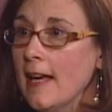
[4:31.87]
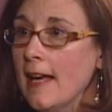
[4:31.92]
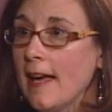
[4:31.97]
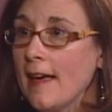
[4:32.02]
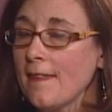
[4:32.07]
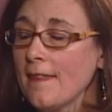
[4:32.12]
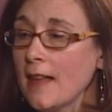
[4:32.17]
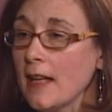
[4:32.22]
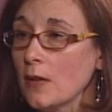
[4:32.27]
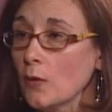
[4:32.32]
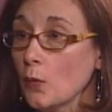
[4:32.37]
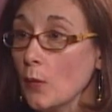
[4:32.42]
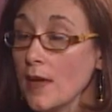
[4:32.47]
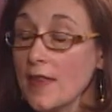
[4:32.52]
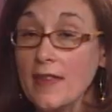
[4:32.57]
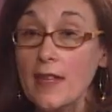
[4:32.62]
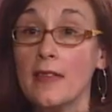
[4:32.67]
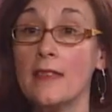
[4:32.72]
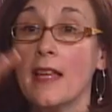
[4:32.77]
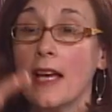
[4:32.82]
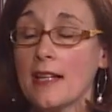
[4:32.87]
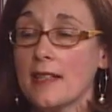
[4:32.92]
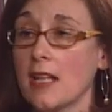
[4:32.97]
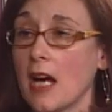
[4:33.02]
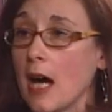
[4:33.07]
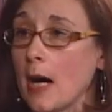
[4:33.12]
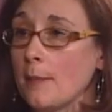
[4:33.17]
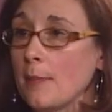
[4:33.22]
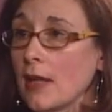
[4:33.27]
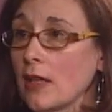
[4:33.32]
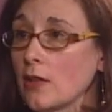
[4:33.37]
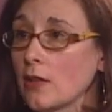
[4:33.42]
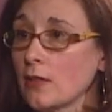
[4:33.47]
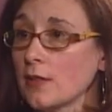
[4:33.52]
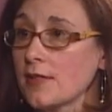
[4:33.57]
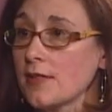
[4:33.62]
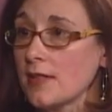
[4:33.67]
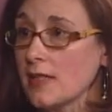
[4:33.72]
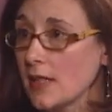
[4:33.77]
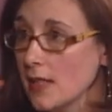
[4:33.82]
And then within that topic,
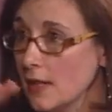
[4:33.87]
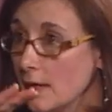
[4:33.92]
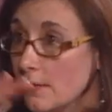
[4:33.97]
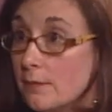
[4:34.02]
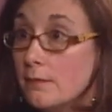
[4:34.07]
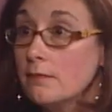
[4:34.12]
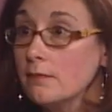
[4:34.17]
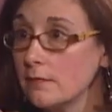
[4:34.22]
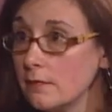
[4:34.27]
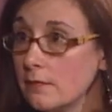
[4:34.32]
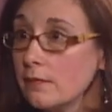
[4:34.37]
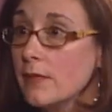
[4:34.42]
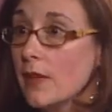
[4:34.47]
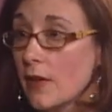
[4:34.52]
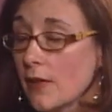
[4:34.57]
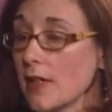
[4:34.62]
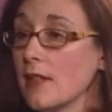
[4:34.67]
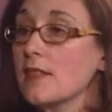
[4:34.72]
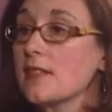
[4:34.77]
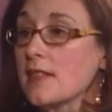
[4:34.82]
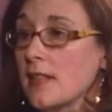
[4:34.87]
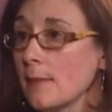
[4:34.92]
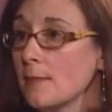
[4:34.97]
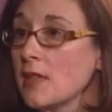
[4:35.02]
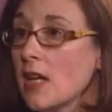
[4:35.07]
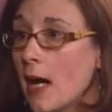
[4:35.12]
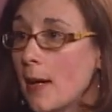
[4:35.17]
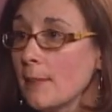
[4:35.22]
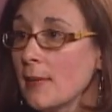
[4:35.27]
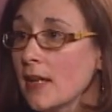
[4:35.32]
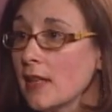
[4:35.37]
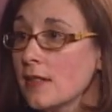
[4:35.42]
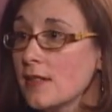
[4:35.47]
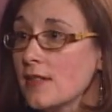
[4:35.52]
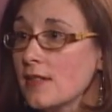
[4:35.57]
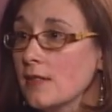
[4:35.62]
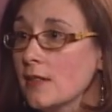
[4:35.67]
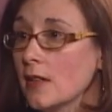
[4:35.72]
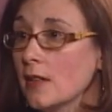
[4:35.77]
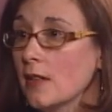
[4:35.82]
you'll see various subtopics,
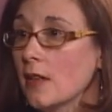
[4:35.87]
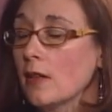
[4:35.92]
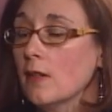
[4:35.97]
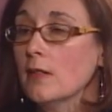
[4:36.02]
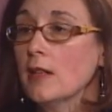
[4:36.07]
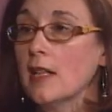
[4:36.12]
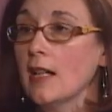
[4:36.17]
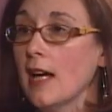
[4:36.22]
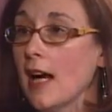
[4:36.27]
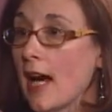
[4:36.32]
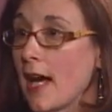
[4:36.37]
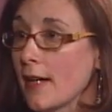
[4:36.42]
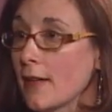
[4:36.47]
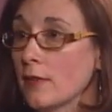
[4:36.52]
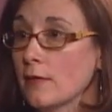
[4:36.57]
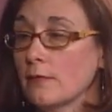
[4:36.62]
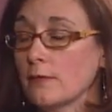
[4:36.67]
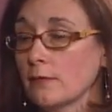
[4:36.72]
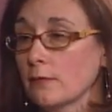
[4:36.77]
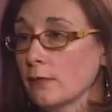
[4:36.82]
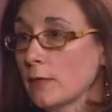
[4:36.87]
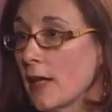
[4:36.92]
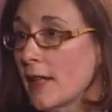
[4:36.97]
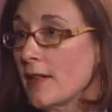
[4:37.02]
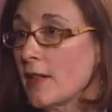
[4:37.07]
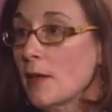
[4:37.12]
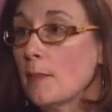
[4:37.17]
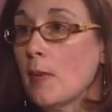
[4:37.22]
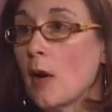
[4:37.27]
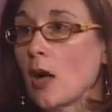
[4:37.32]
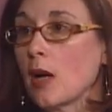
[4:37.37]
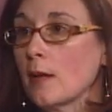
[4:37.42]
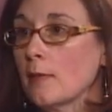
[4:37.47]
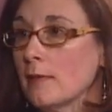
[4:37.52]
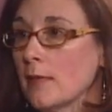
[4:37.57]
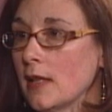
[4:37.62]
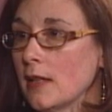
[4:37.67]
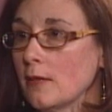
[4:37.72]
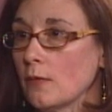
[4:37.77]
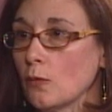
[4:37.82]
you know, mm -hmm. how to rent an
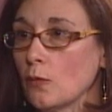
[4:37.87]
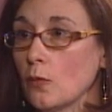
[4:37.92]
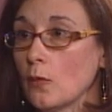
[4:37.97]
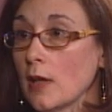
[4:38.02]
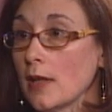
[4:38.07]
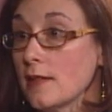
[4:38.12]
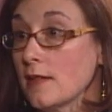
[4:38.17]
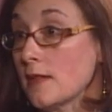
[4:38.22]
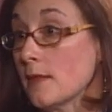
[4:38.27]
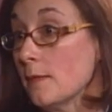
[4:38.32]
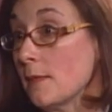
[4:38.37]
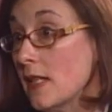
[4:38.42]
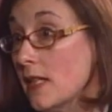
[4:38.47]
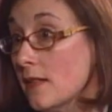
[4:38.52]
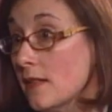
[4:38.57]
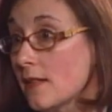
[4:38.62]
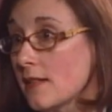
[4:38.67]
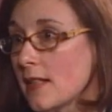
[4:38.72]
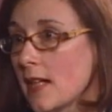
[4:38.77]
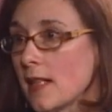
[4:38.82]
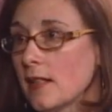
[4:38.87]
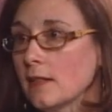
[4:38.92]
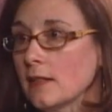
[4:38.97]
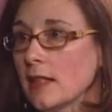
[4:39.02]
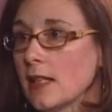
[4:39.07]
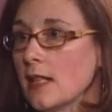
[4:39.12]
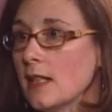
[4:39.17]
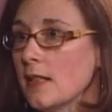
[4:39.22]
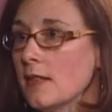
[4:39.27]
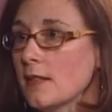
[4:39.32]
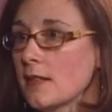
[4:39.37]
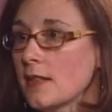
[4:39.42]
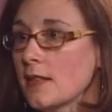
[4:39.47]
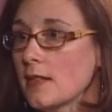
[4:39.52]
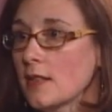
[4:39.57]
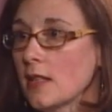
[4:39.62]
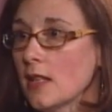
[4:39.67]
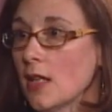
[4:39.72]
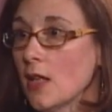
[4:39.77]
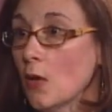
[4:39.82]
apartment, what does it mean to sign a
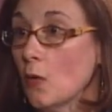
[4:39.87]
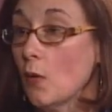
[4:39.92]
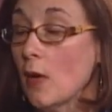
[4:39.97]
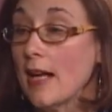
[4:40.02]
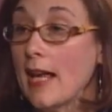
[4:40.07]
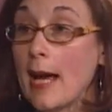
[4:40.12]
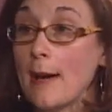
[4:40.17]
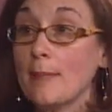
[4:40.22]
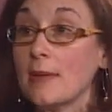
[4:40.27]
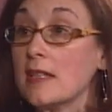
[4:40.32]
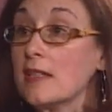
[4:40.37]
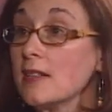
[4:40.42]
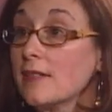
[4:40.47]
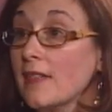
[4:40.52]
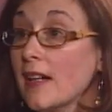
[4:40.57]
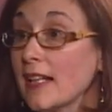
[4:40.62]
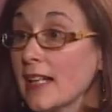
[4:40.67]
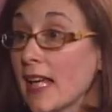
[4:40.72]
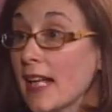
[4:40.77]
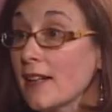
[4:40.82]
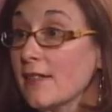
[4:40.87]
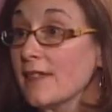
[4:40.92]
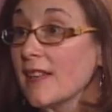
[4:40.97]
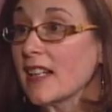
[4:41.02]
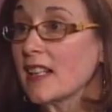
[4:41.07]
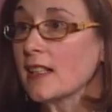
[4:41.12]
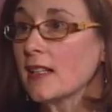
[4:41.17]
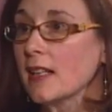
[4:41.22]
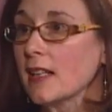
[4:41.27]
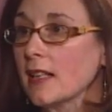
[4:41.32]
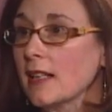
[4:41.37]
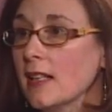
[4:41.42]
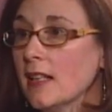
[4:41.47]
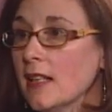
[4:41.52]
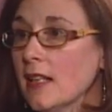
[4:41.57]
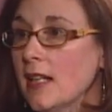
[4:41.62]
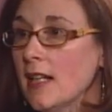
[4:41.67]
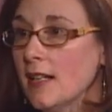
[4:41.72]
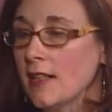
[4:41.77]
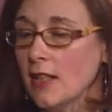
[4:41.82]
lease, what happens if I get evicted?
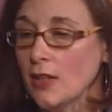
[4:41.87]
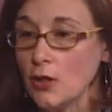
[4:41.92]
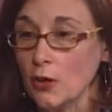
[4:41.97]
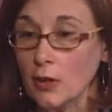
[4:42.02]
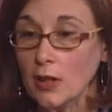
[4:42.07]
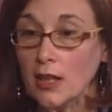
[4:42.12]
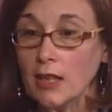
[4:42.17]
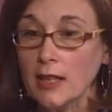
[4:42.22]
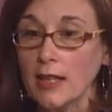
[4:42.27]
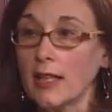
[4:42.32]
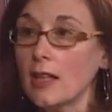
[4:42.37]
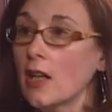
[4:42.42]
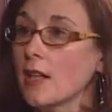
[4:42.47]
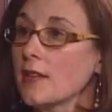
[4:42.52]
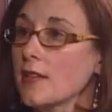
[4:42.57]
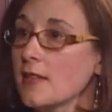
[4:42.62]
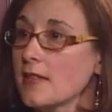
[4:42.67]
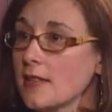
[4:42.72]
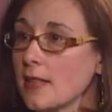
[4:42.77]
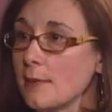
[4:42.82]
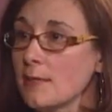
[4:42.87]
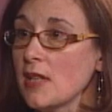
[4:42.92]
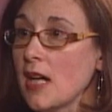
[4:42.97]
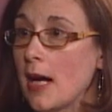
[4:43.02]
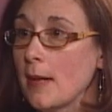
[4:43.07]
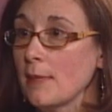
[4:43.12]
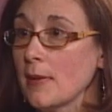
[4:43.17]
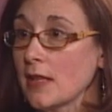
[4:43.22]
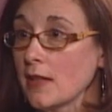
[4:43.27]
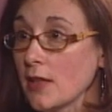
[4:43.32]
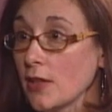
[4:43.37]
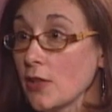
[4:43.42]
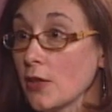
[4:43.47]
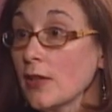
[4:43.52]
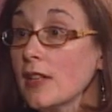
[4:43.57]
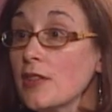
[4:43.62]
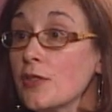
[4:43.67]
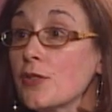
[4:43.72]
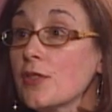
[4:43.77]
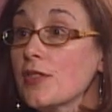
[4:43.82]
And then you click on the subtopic that
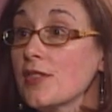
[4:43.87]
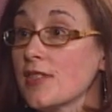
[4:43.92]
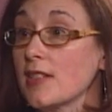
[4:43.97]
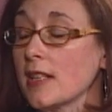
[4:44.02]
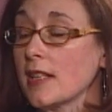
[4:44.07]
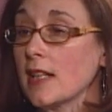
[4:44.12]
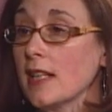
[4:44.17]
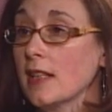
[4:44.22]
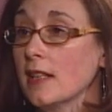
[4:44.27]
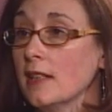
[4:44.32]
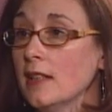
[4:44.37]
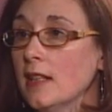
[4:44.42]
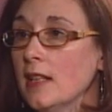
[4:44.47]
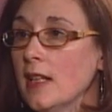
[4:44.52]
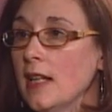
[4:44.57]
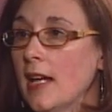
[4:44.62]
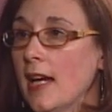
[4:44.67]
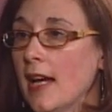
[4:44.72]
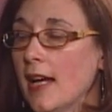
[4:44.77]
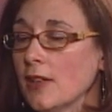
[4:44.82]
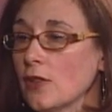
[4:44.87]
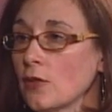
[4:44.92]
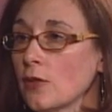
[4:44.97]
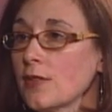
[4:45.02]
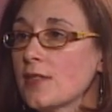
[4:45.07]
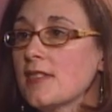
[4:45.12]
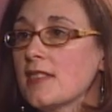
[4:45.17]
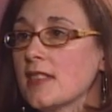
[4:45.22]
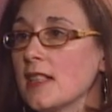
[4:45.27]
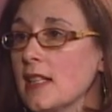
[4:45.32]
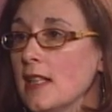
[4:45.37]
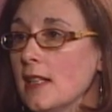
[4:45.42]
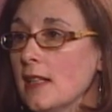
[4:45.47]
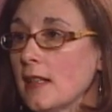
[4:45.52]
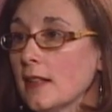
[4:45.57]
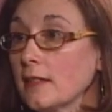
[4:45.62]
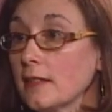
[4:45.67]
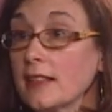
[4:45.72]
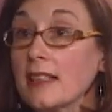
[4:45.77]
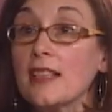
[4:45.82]
you're interested in, and you'll see
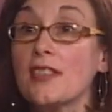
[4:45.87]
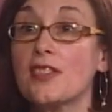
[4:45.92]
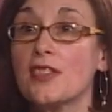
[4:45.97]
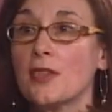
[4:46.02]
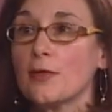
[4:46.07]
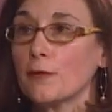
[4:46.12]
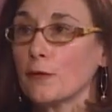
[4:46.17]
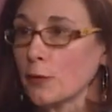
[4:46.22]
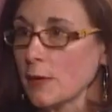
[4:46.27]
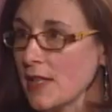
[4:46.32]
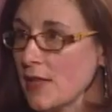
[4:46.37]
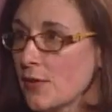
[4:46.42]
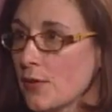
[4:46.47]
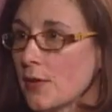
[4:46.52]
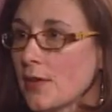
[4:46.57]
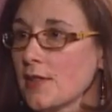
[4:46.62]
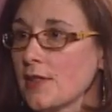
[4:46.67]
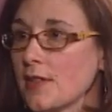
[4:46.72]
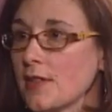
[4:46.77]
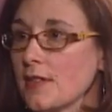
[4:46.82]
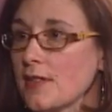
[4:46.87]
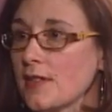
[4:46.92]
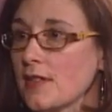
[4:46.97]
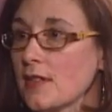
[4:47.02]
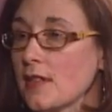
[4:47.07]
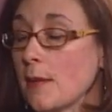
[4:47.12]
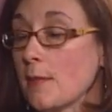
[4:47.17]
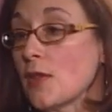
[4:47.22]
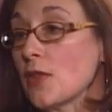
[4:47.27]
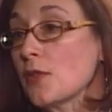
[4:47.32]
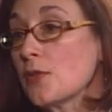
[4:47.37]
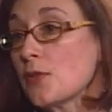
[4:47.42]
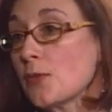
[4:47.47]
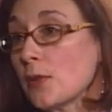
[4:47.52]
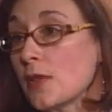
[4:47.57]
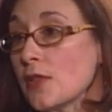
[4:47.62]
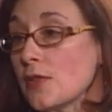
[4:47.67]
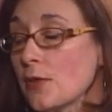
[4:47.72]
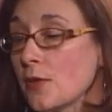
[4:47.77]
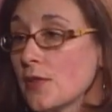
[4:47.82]
a list of resources. Some of those
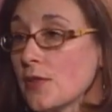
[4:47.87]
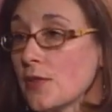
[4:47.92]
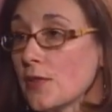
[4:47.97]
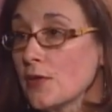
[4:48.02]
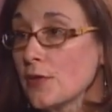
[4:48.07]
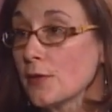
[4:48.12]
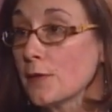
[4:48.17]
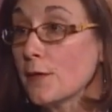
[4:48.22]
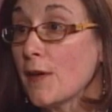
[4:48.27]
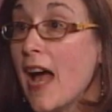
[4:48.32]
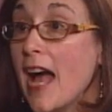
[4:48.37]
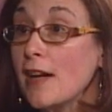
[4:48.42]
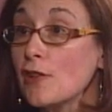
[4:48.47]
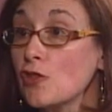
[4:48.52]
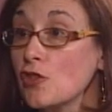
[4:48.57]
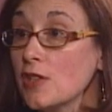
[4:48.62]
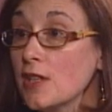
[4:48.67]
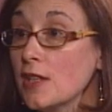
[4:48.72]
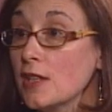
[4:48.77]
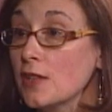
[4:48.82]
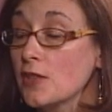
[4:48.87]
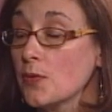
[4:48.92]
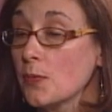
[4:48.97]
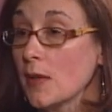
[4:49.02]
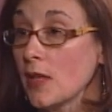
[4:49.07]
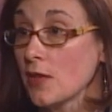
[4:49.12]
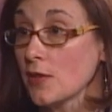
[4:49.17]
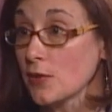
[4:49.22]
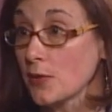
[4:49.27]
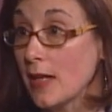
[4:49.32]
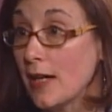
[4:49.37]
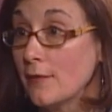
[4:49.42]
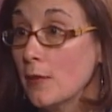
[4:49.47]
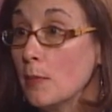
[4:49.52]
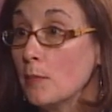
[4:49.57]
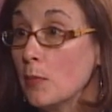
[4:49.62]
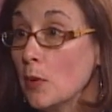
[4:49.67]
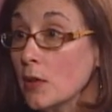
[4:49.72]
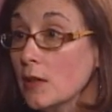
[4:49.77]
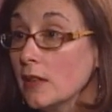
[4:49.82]
resources are fact sheets. We also have
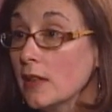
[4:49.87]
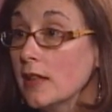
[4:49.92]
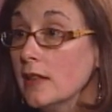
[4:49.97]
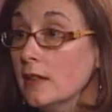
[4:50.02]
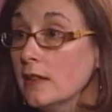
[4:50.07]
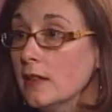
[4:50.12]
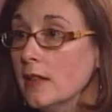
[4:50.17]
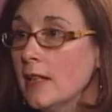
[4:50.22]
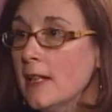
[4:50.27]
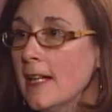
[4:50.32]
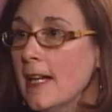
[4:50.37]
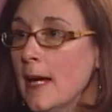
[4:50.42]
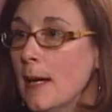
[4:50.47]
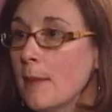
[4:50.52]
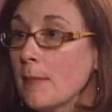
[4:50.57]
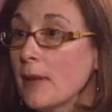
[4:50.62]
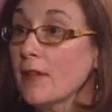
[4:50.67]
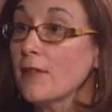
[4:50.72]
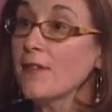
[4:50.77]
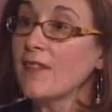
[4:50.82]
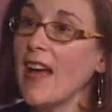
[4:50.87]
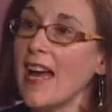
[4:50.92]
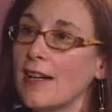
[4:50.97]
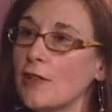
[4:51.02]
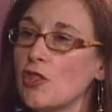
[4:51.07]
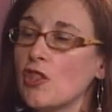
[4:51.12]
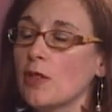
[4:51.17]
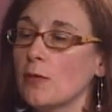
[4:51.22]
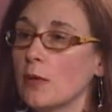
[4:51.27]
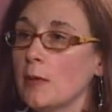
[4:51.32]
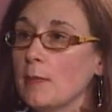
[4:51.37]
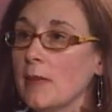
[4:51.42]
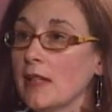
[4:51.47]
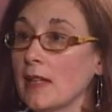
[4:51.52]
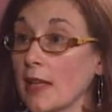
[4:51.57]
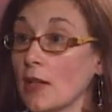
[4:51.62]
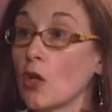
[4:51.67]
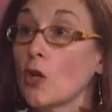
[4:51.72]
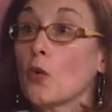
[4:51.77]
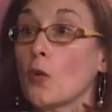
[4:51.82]
a booklet. But a fact sheet would be
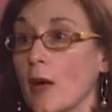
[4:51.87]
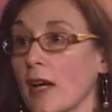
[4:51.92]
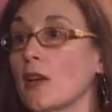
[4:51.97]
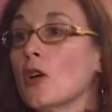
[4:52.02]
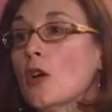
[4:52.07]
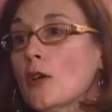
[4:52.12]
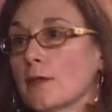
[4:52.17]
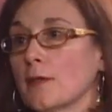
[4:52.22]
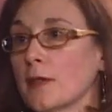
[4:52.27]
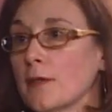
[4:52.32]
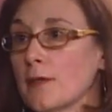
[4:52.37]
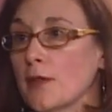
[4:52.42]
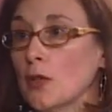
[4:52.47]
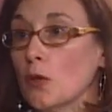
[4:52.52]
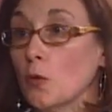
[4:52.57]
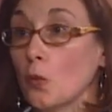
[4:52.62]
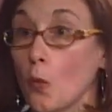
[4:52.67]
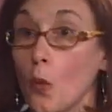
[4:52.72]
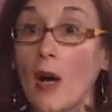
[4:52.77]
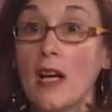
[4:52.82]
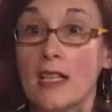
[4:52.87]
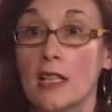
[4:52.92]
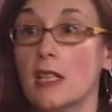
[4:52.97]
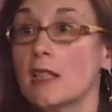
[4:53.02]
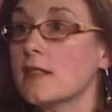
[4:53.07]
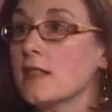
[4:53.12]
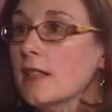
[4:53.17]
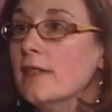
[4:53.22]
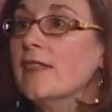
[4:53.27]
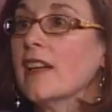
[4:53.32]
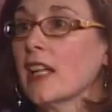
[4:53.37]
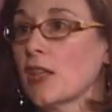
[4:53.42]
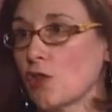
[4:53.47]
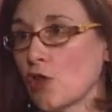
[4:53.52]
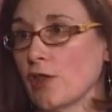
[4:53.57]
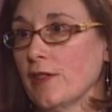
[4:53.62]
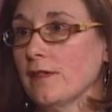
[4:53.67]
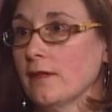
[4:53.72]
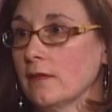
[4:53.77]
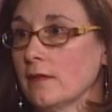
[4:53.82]
like a quick overview. What mm -hmm. is
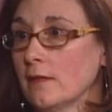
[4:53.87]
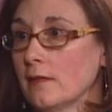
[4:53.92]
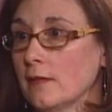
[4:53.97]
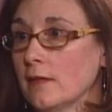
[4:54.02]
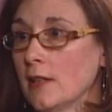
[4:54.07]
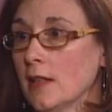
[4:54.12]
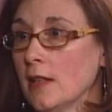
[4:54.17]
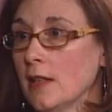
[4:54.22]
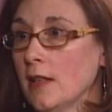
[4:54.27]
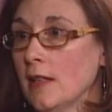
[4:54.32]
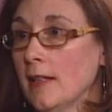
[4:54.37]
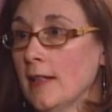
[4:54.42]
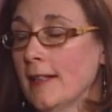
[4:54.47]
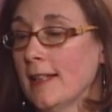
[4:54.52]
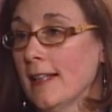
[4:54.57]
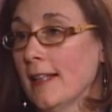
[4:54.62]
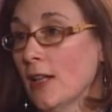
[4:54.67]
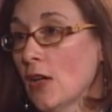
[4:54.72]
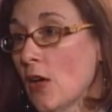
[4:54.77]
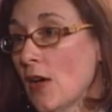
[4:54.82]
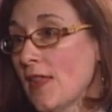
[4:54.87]
eviction? You know,